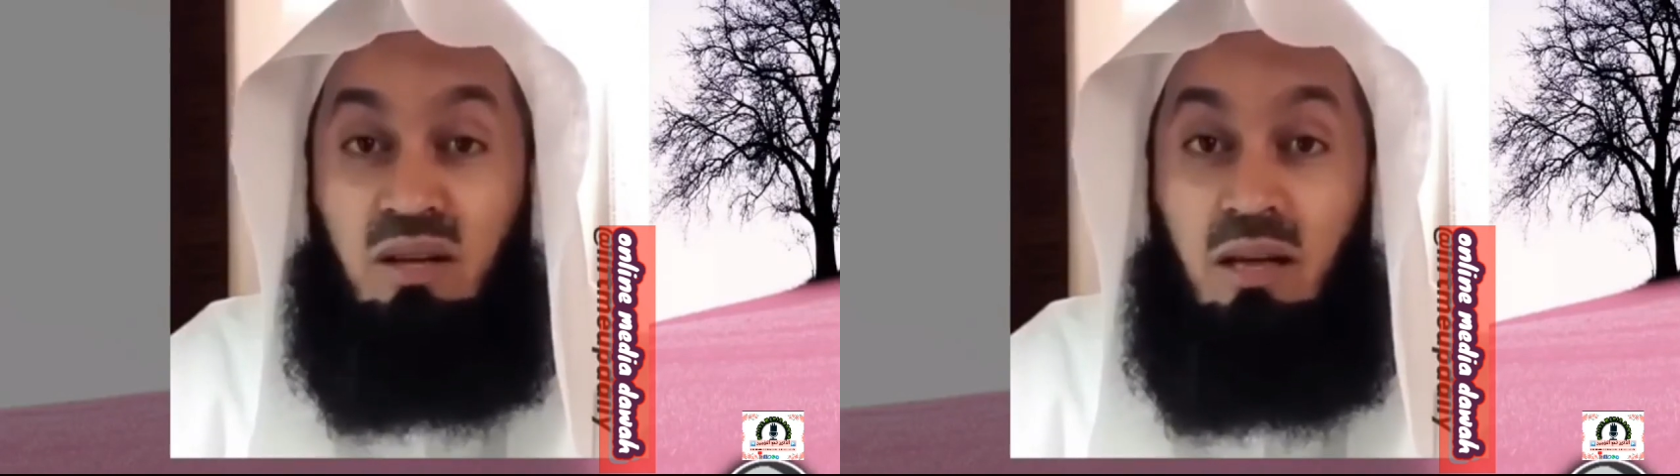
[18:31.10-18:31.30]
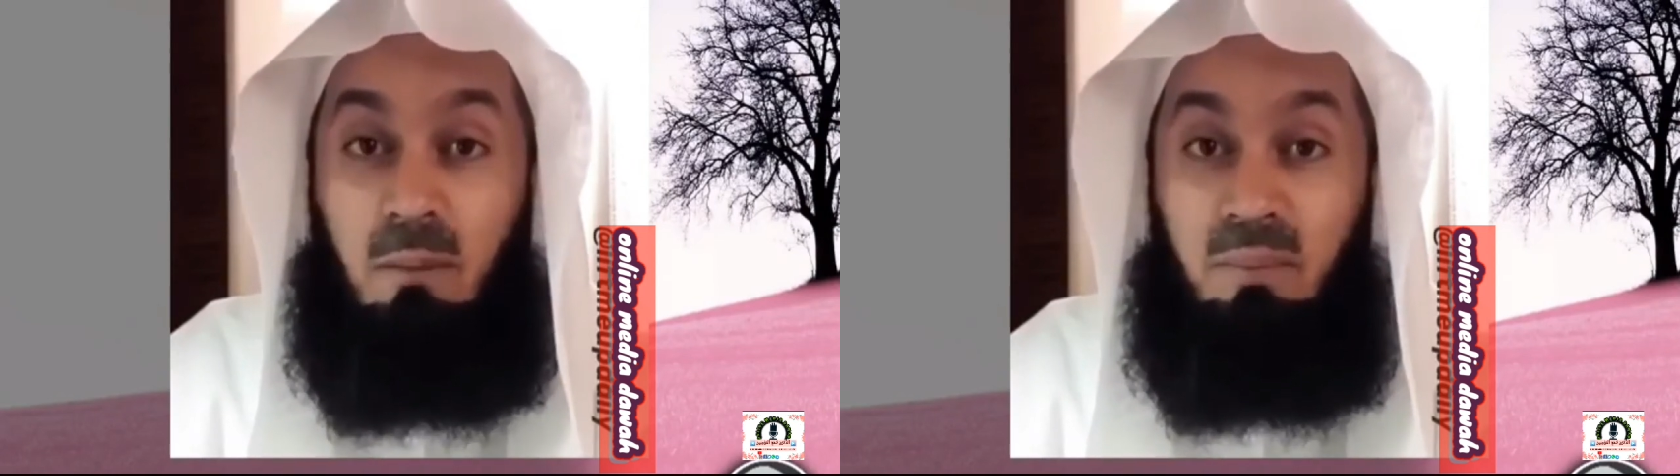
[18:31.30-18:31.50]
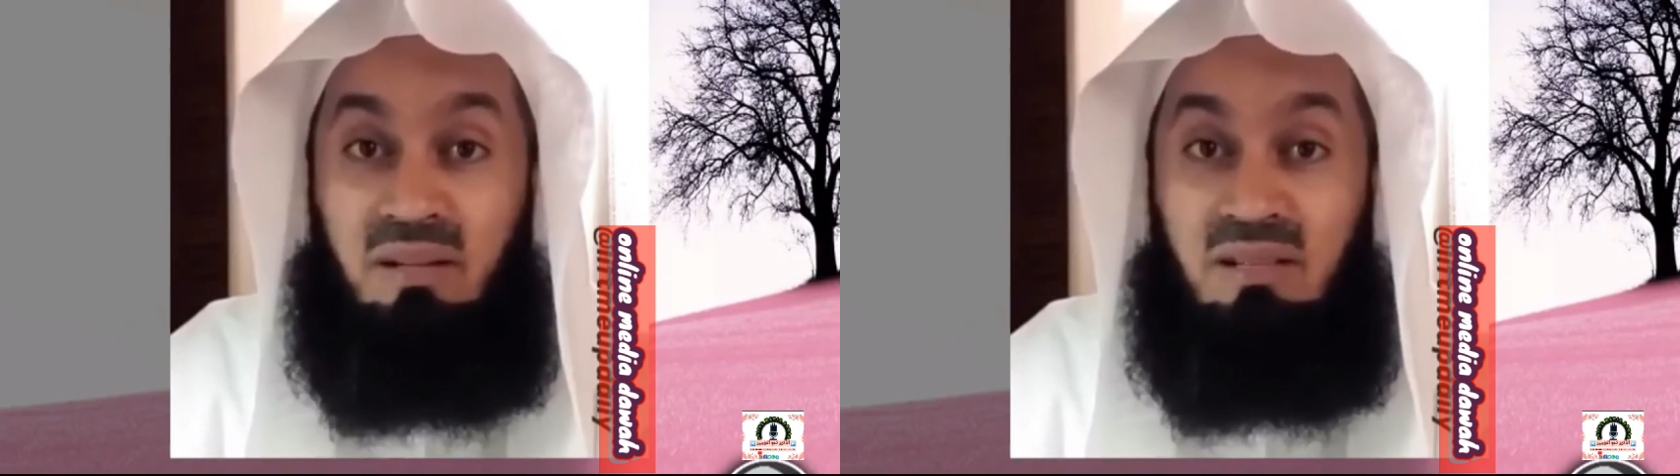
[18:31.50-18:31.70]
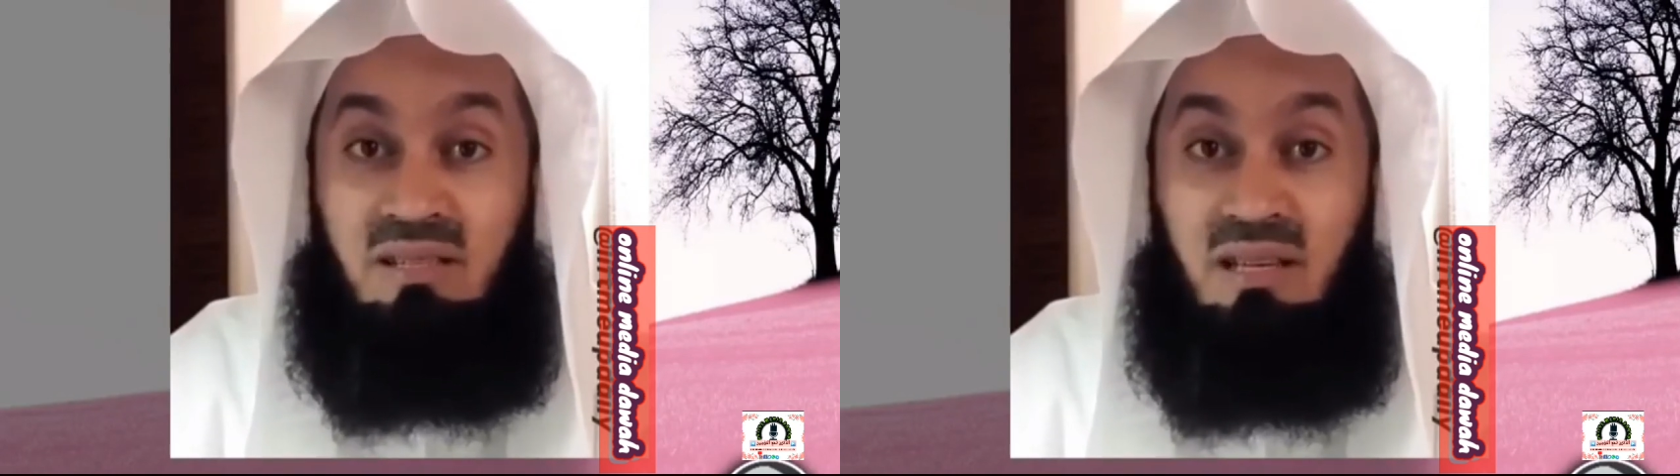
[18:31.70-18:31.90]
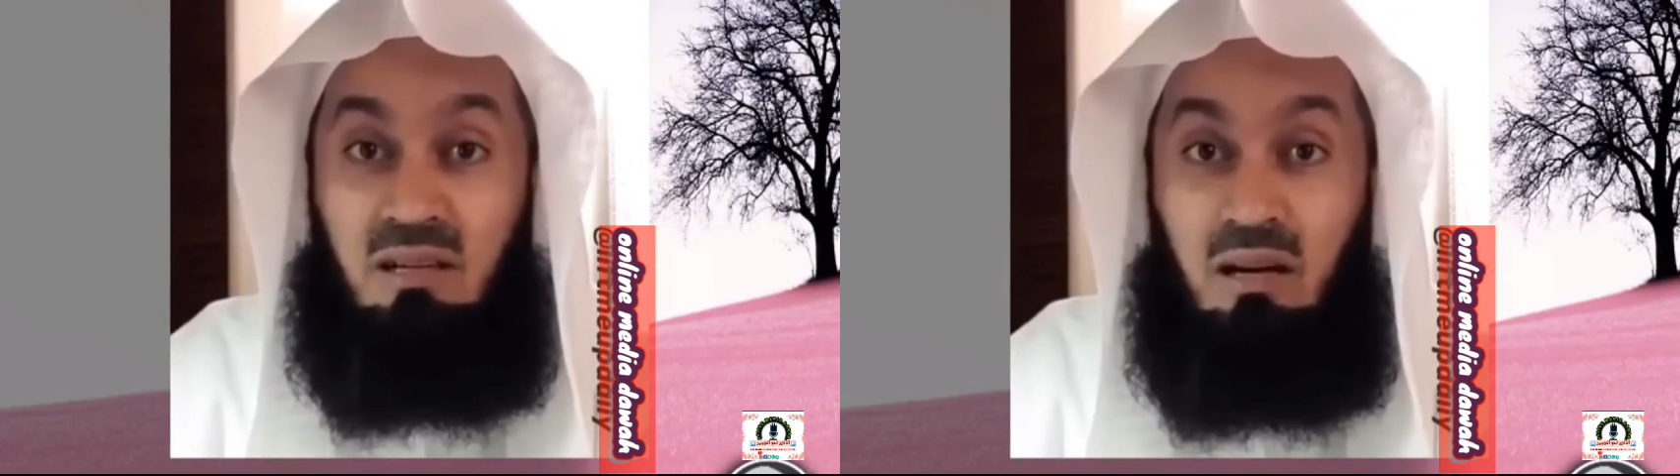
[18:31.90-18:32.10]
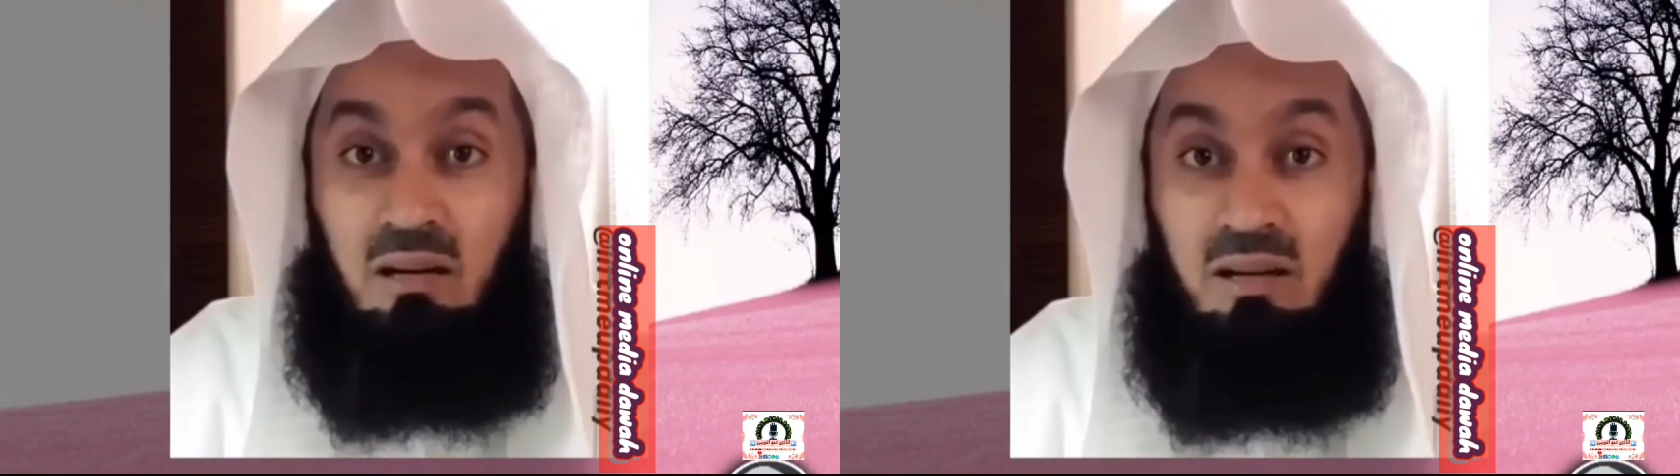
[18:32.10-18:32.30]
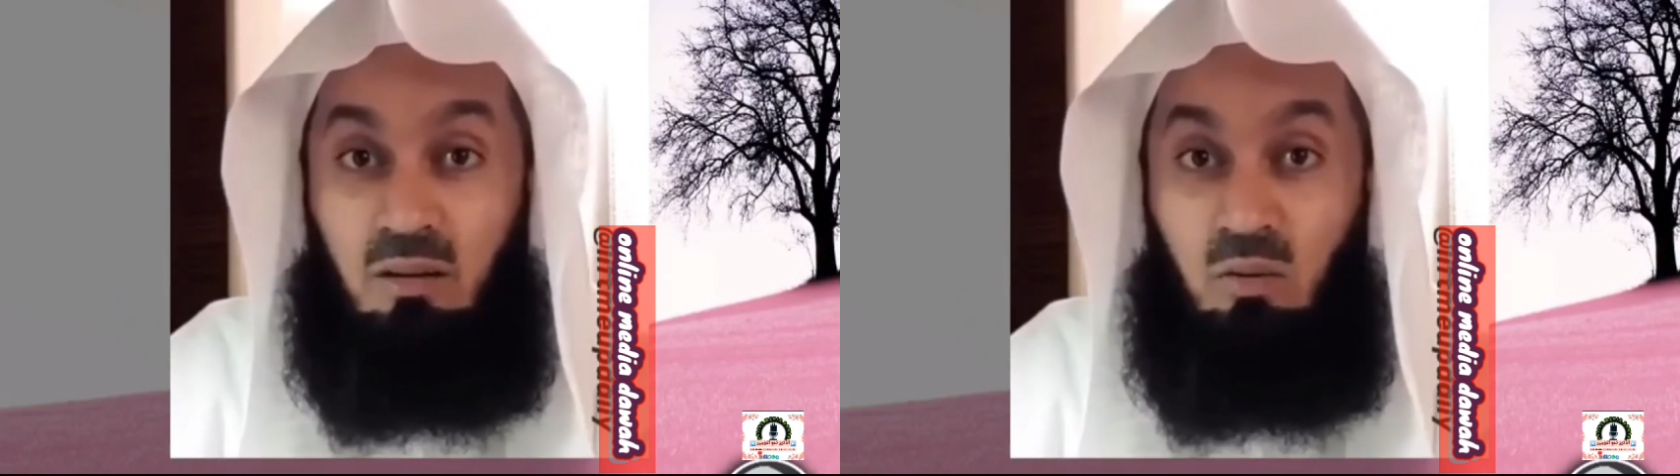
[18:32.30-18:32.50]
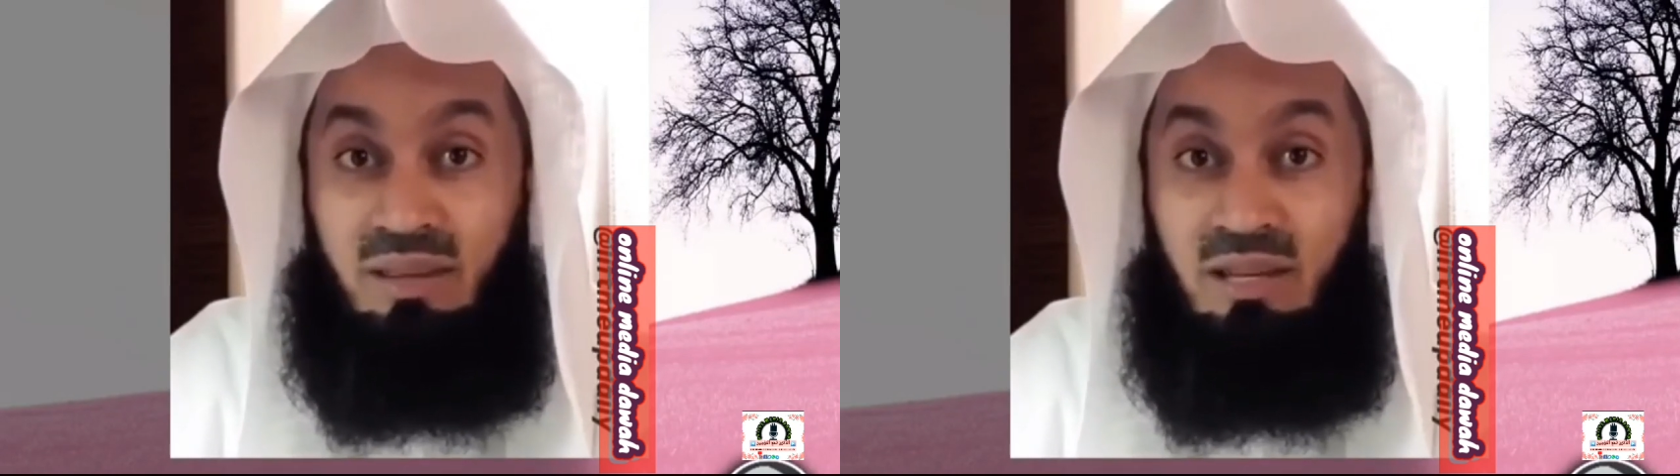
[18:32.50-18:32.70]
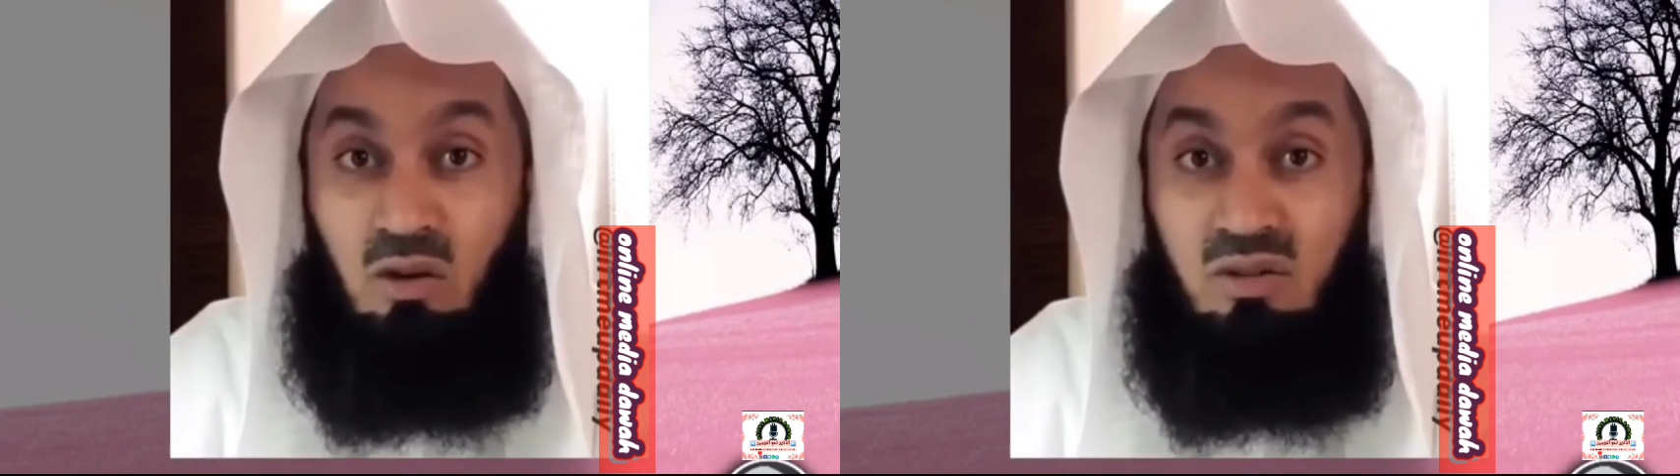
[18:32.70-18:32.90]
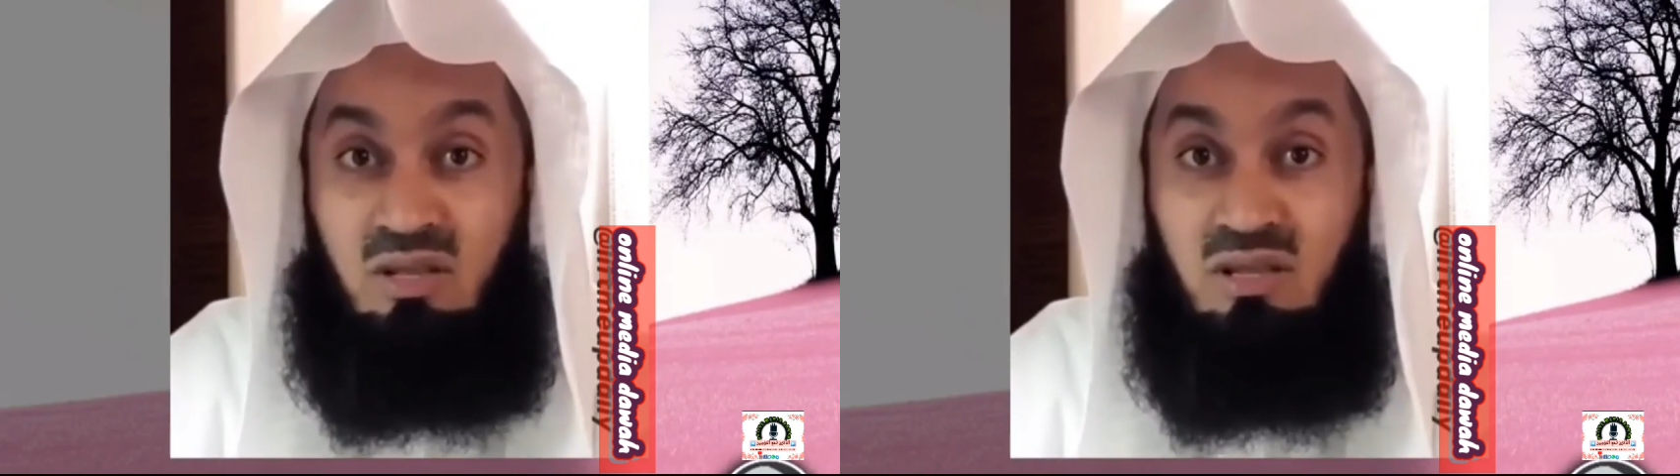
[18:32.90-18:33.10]
pills that are within
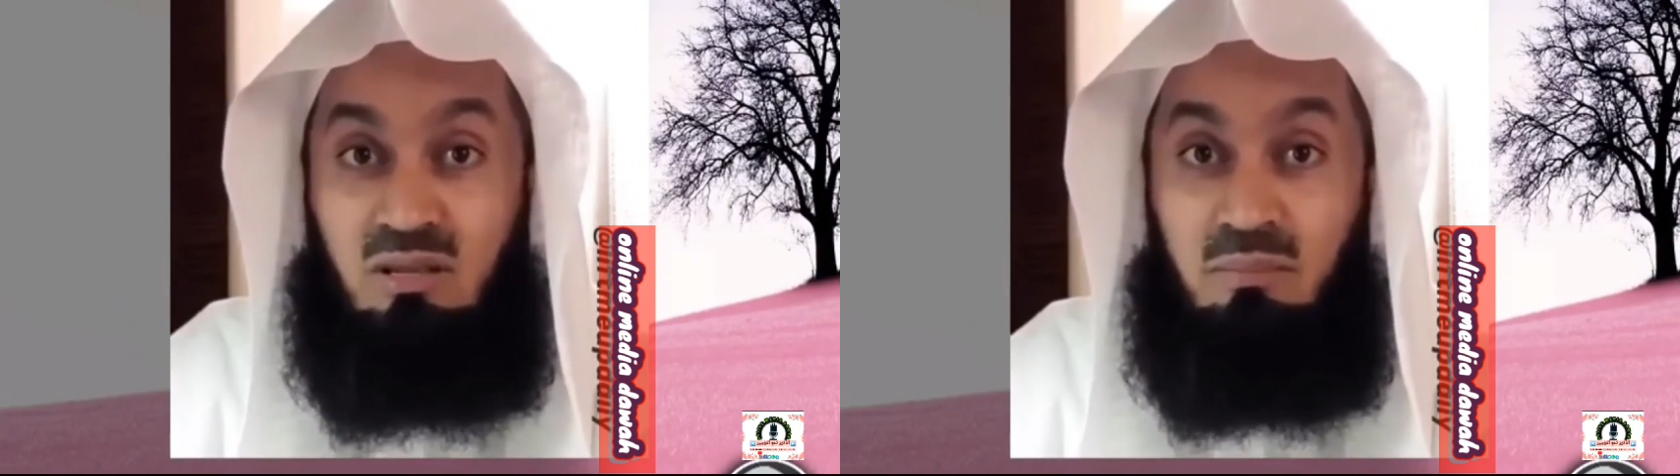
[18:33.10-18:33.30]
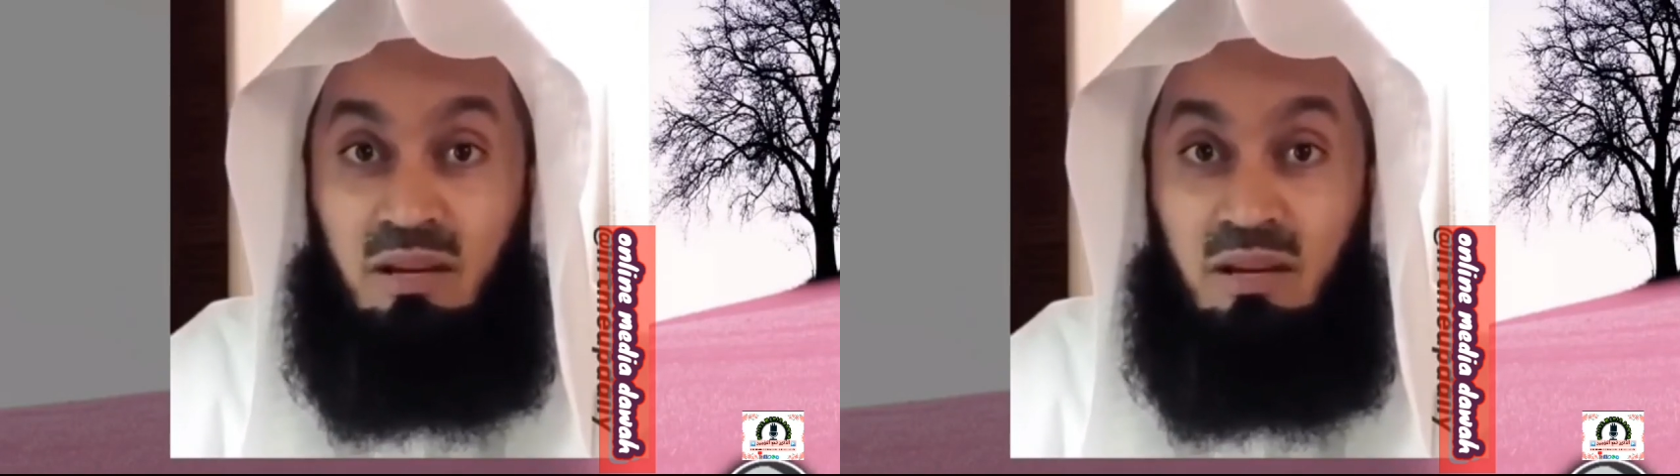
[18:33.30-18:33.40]
your system